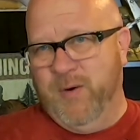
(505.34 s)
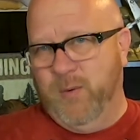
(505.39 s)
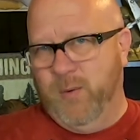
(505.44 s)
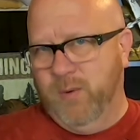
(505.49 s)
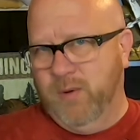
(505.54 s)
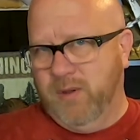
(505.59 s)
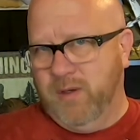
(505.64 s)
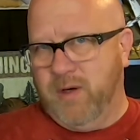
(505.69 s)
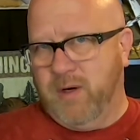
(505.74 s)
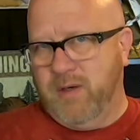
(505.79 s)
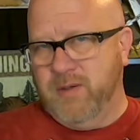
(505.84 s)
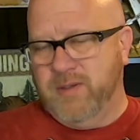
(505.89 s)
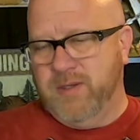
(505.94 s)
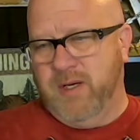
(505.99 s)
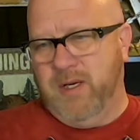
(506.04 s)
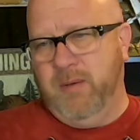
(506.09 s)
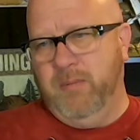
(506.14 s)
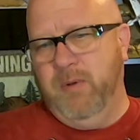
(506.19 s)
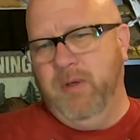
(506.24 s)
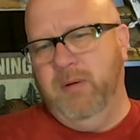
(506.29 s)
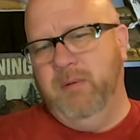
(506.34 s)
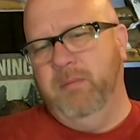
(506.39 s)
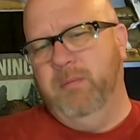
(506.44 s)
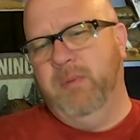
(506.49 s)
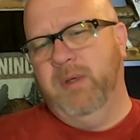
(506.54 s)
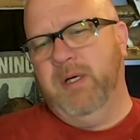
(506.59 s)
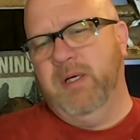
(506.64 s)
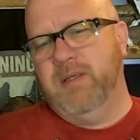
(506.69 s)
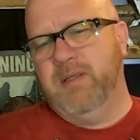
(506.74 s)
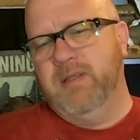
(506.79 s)
Really hard time.
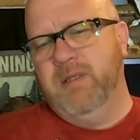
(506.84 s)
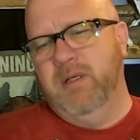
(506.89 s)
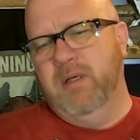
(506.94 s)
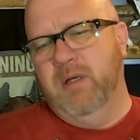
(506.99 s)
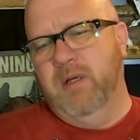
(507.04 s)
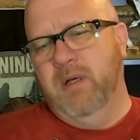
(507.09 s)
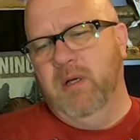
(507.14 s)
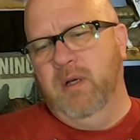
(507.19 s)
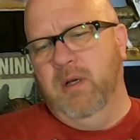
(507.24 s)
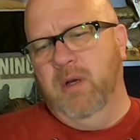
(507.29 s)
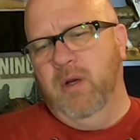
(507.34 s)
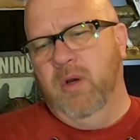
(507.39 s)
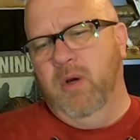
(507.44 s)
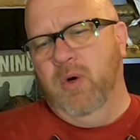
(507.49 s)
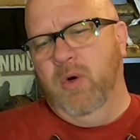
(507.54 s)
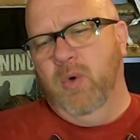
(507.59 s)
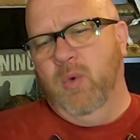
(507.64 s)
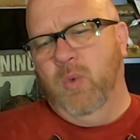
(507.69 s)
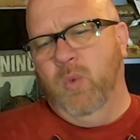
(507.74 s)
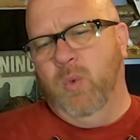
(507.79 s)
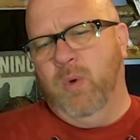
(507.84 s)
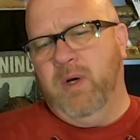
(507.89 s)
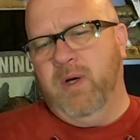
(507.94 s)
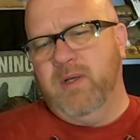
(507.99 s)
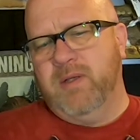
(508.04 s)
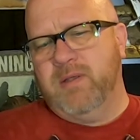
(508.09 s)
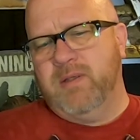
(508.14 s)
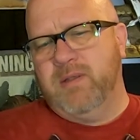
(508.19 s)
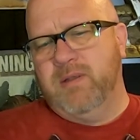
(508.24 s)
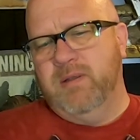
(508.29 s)
But
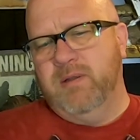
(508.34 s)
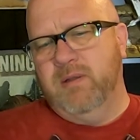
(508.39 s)
what